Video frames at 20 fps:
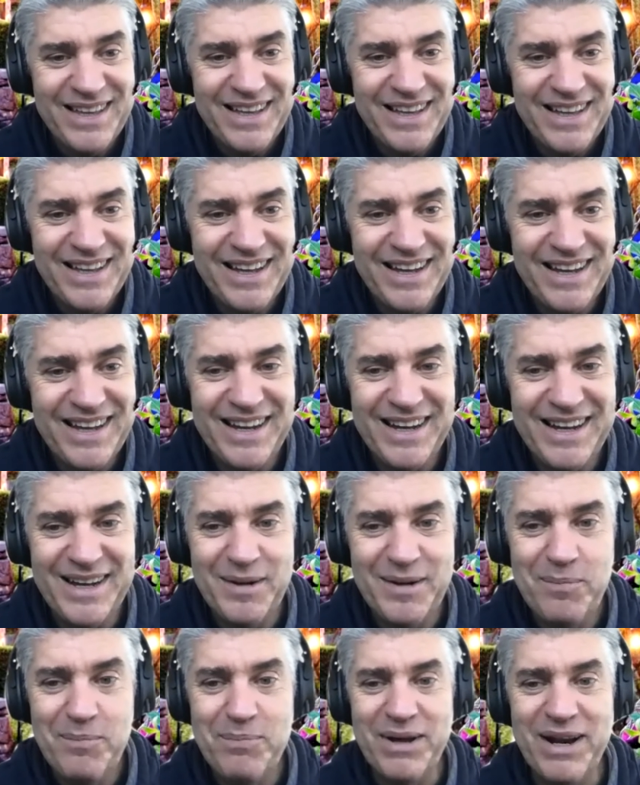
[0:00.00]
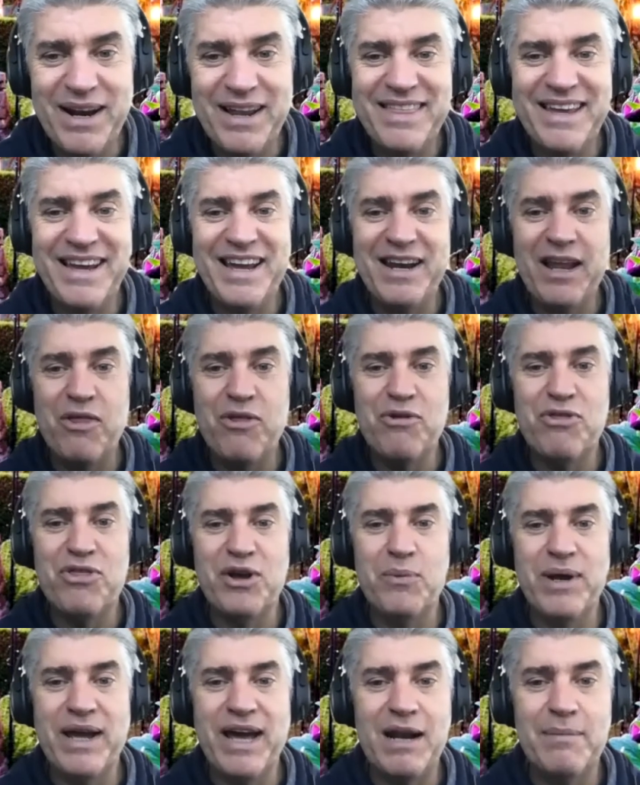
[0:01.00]
But I think another thing
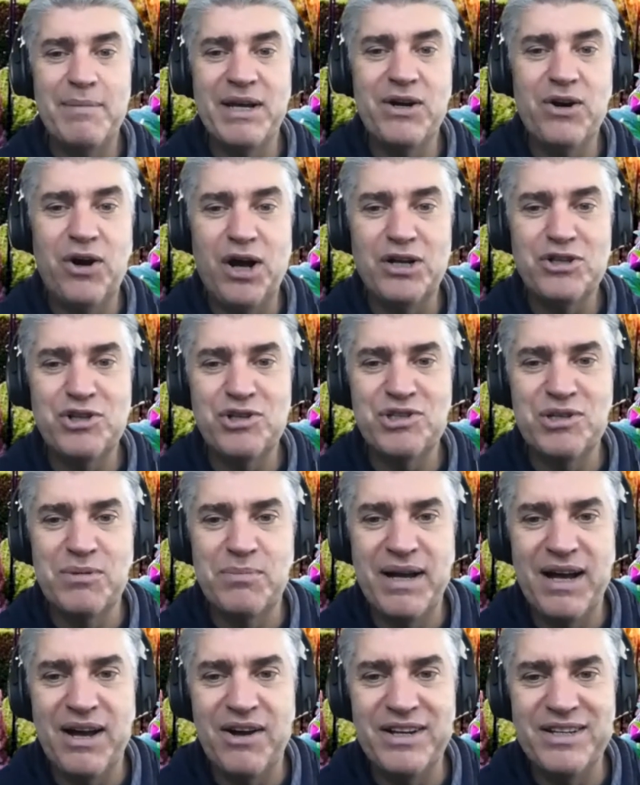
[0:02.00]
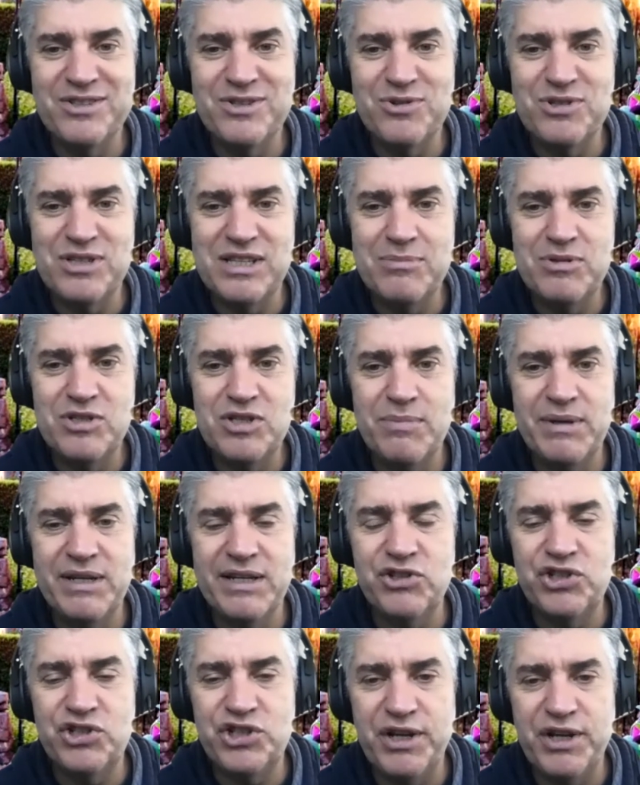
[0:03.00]
we got to be cautious about is there seems to be a
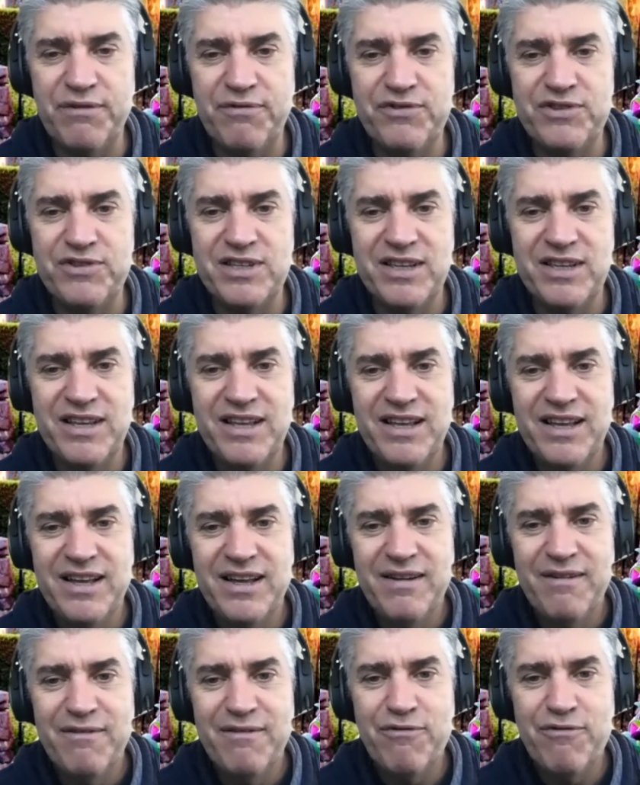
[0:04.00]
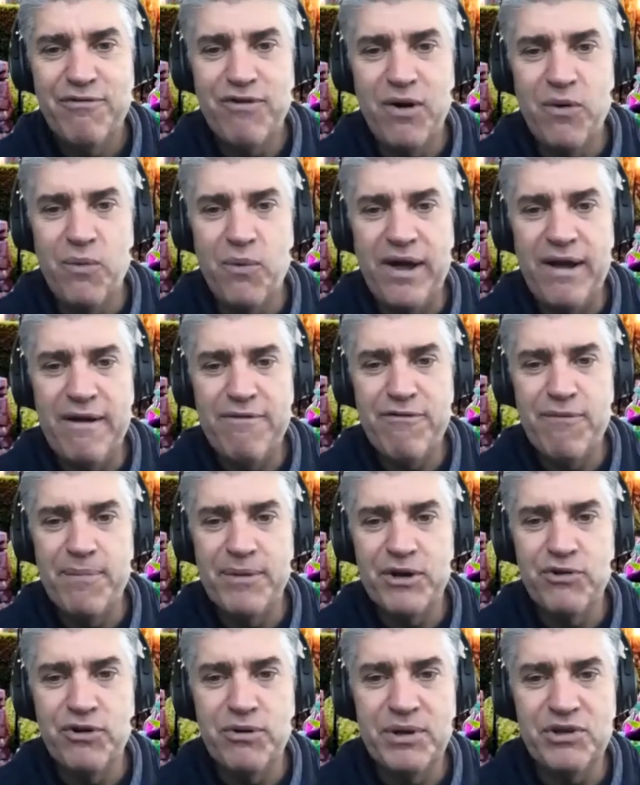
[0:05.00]
shift away from the
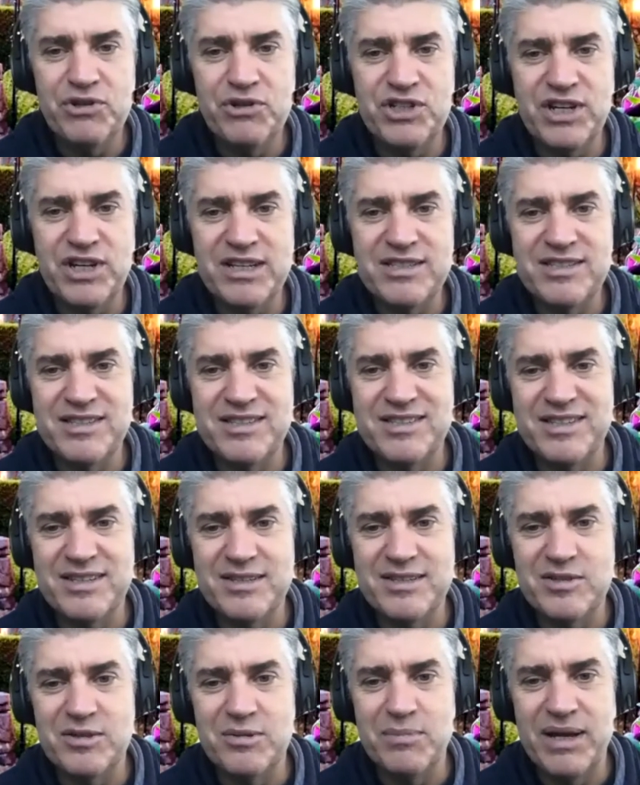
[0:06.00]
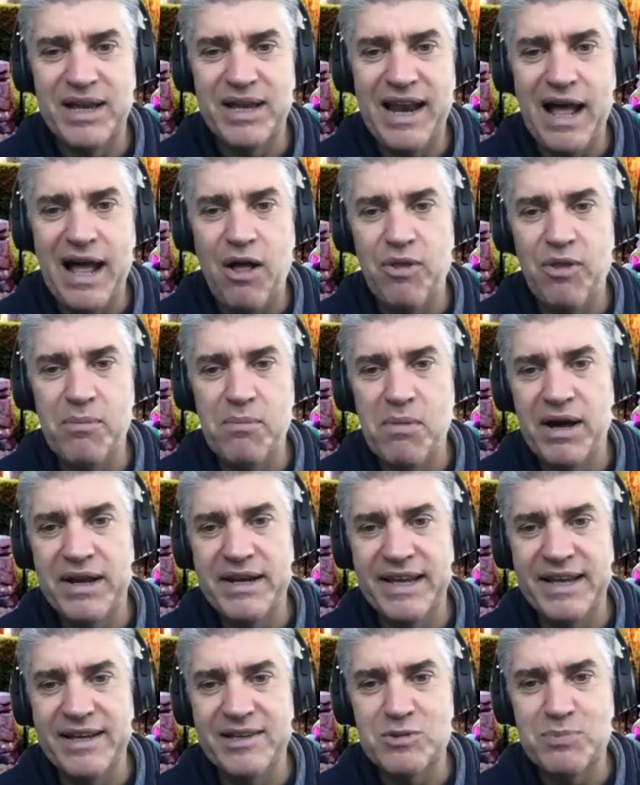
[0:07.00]
criminal justice system, and now the
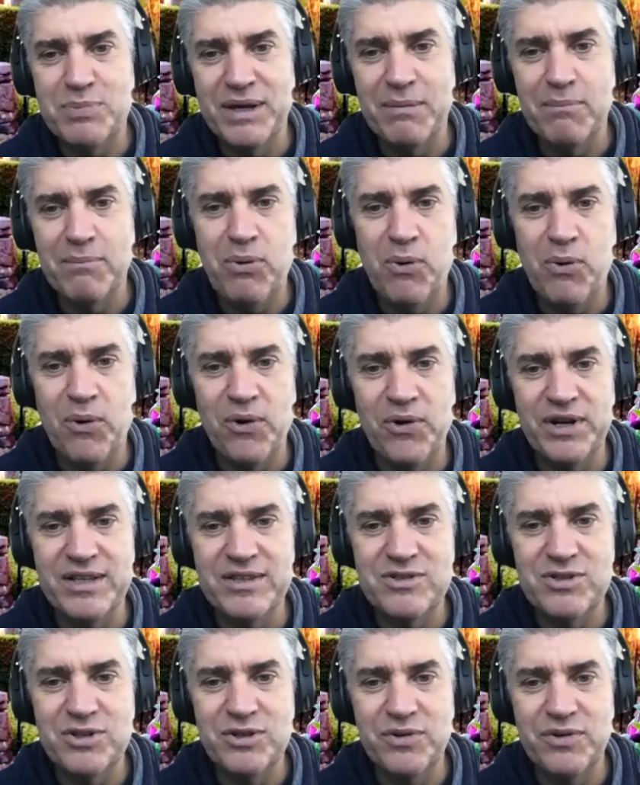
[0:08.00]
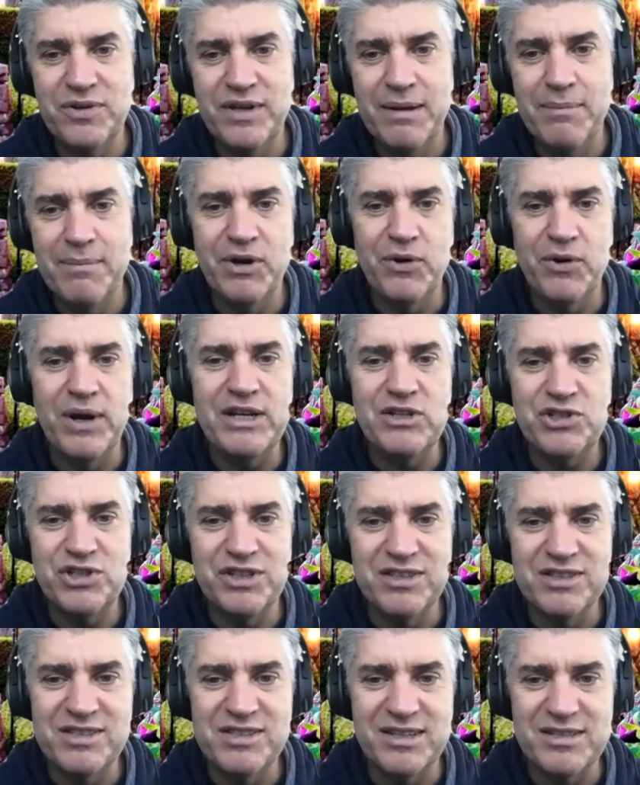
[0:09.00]
money is being poured into the immigration
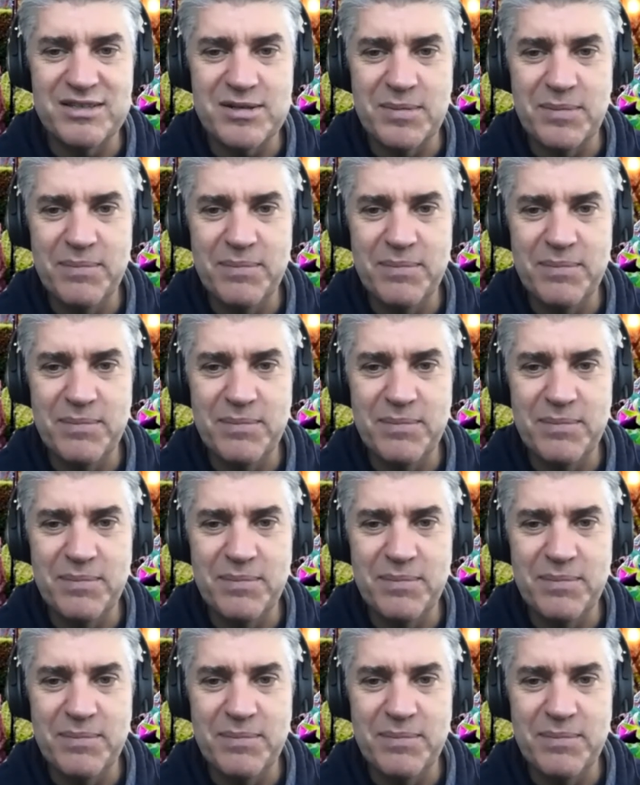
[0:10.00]
system.